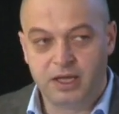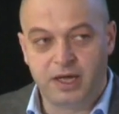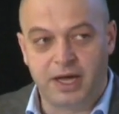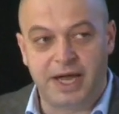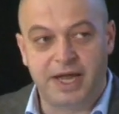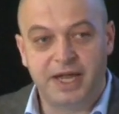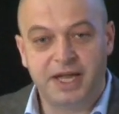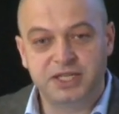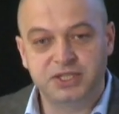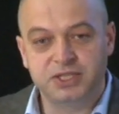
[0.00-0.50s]

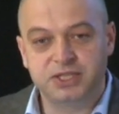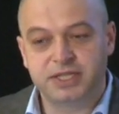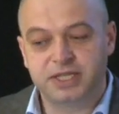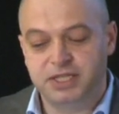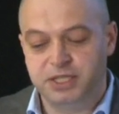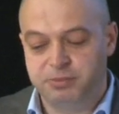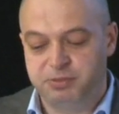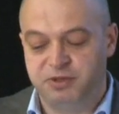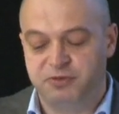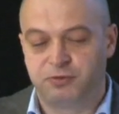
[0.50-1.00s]
I
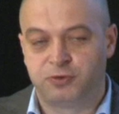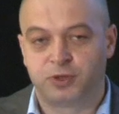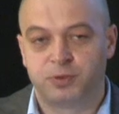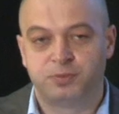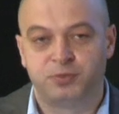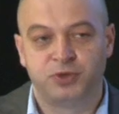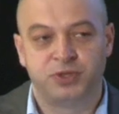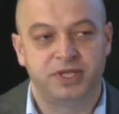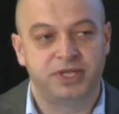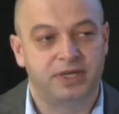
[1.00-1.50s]
hesitated before
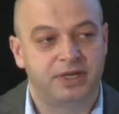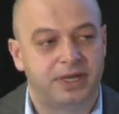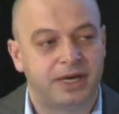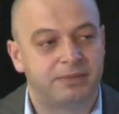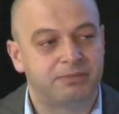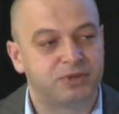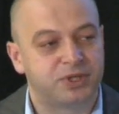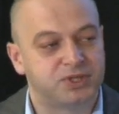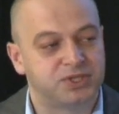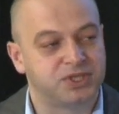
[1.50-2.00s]
putting
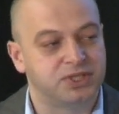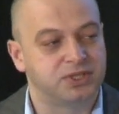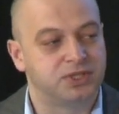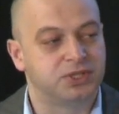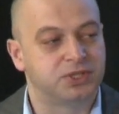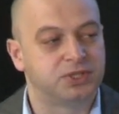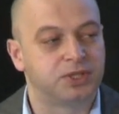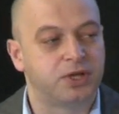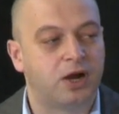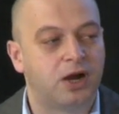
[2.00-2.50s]
numbers in
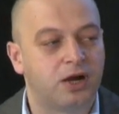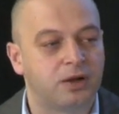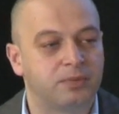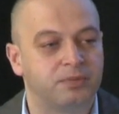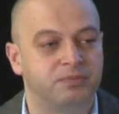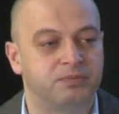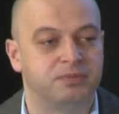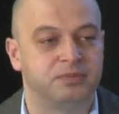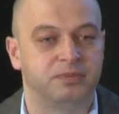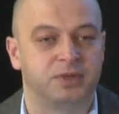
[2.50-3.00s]
this talk
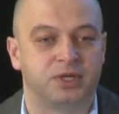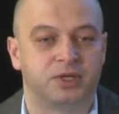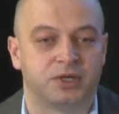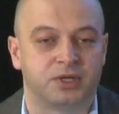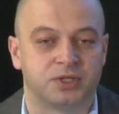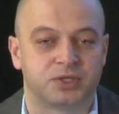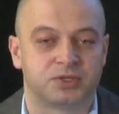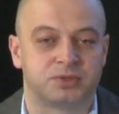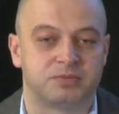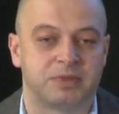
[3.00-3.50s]

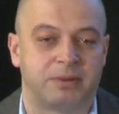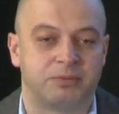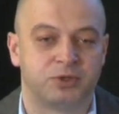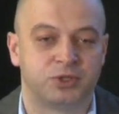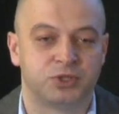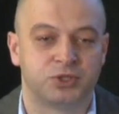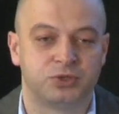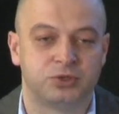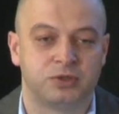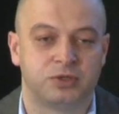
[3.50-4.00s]
because I'm
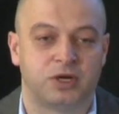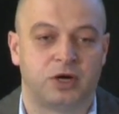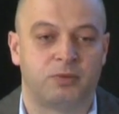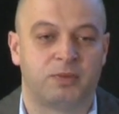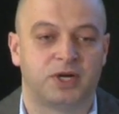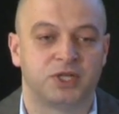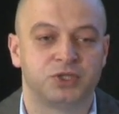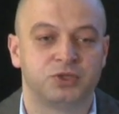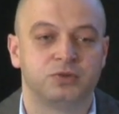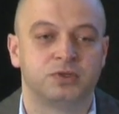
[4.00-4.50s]
not sure how
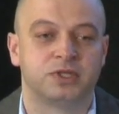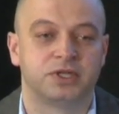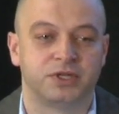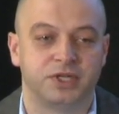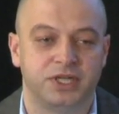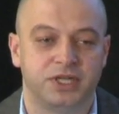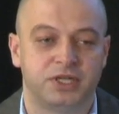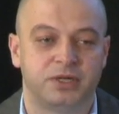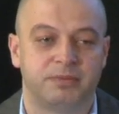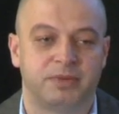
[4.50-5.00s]
much you want to
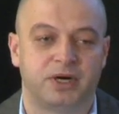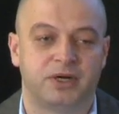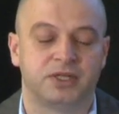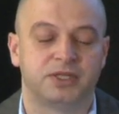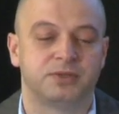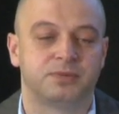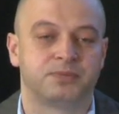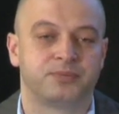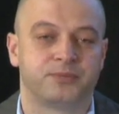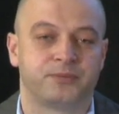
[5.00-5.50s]
hear about
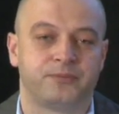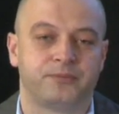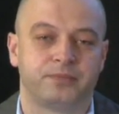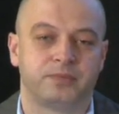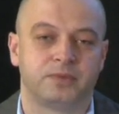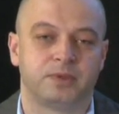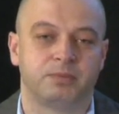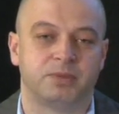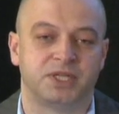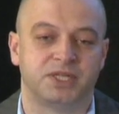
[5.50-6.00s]
it.
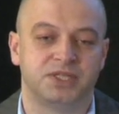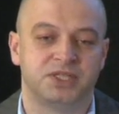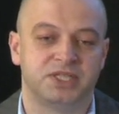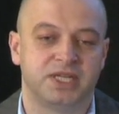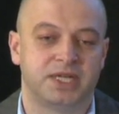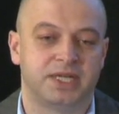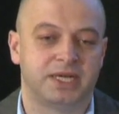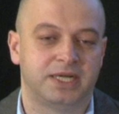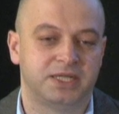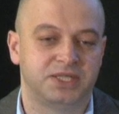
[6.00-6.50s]
But in
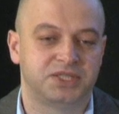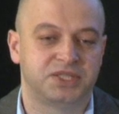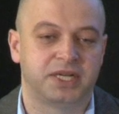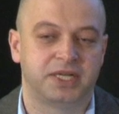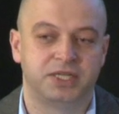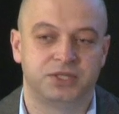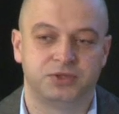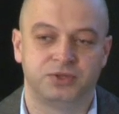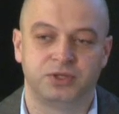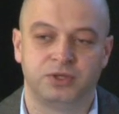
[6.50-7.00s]
the end, I
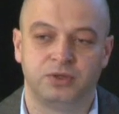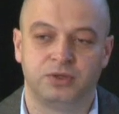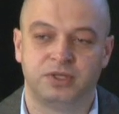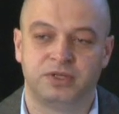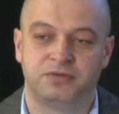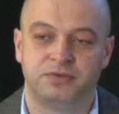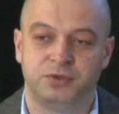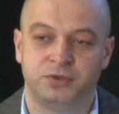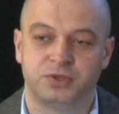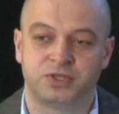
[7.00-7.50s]
decided to include
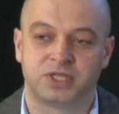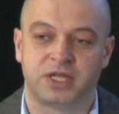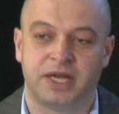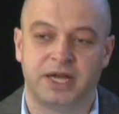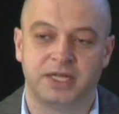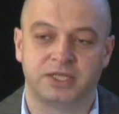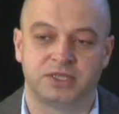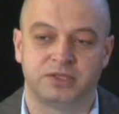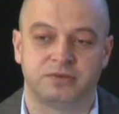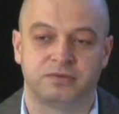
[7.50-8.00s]
a few
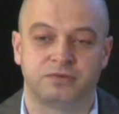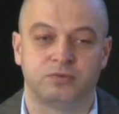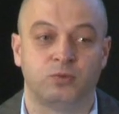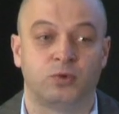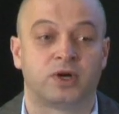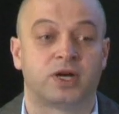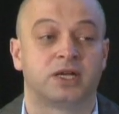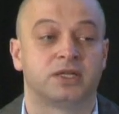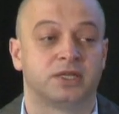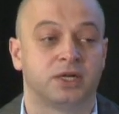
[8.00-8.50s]
slides of
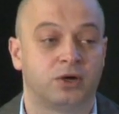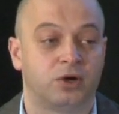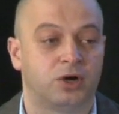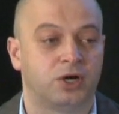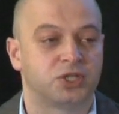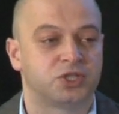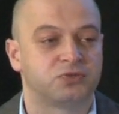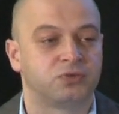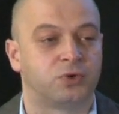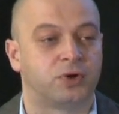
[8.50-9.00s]
what are the
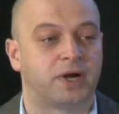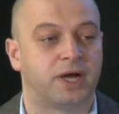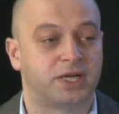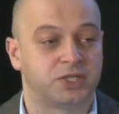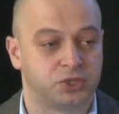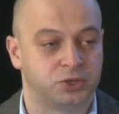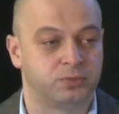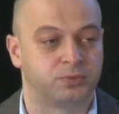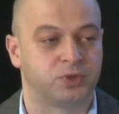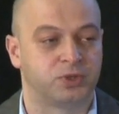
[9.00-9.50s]
costs for
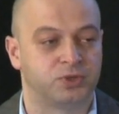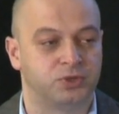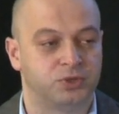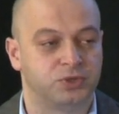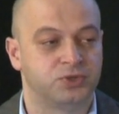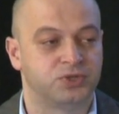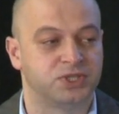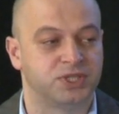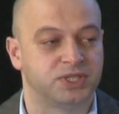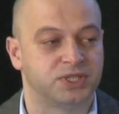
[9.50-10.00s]
us to
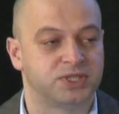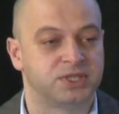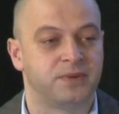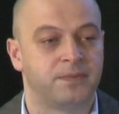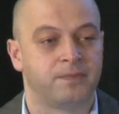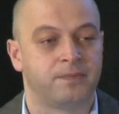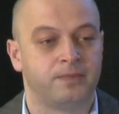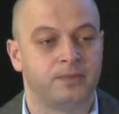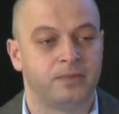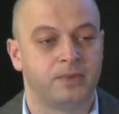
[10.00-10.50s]
produce this,
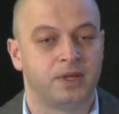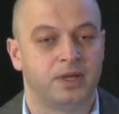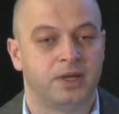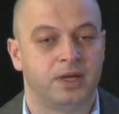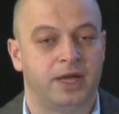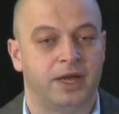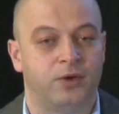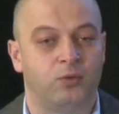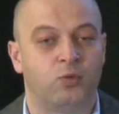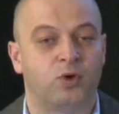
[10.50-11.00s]

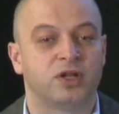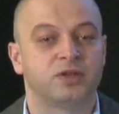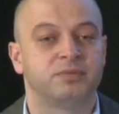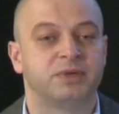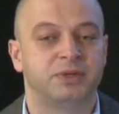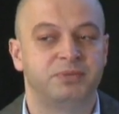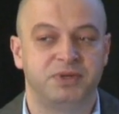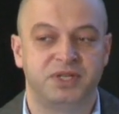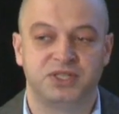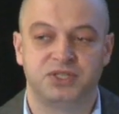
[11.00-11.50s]
and what
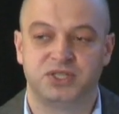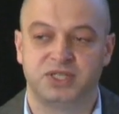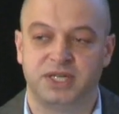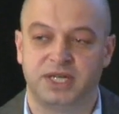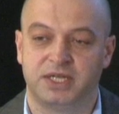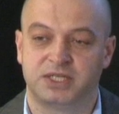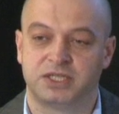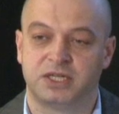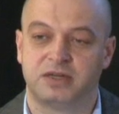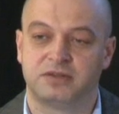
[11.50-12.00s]
may be in the
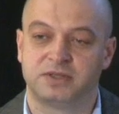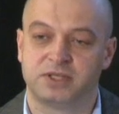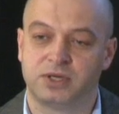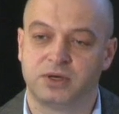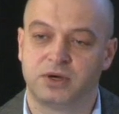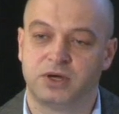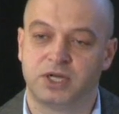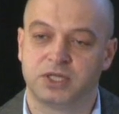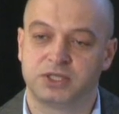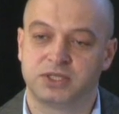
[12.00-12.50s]
end some of the
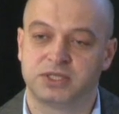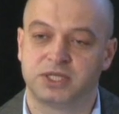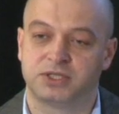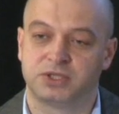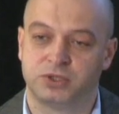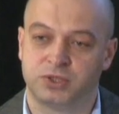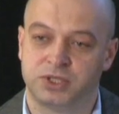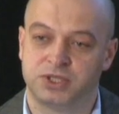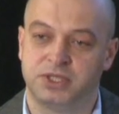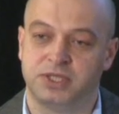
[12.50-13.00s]
costs
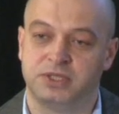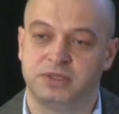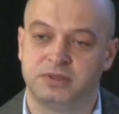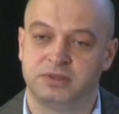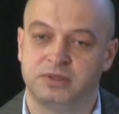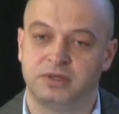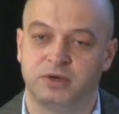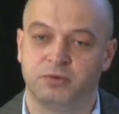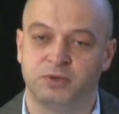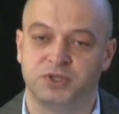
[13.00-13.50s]
associated
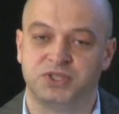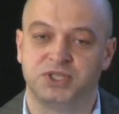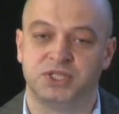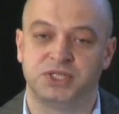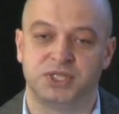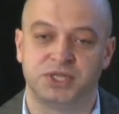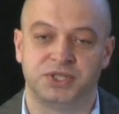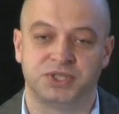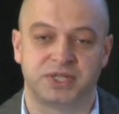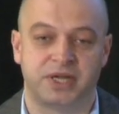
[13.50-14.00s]
with
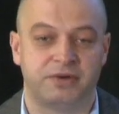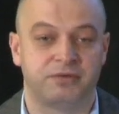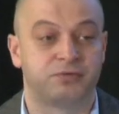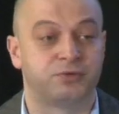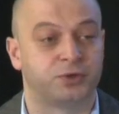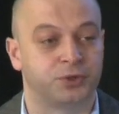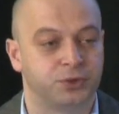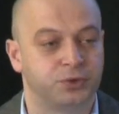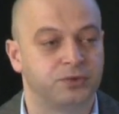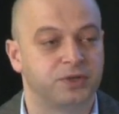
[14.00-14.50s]
this exam
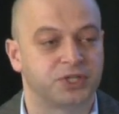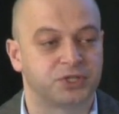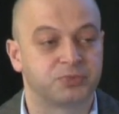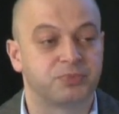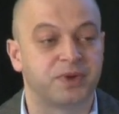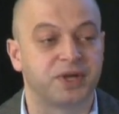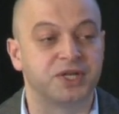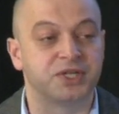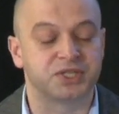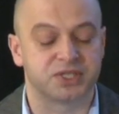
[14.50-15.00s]
for you as
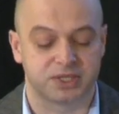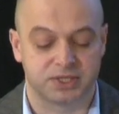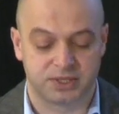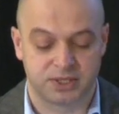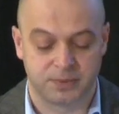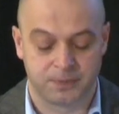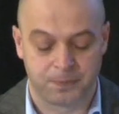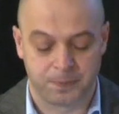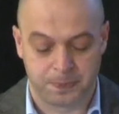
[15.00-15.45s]
patients.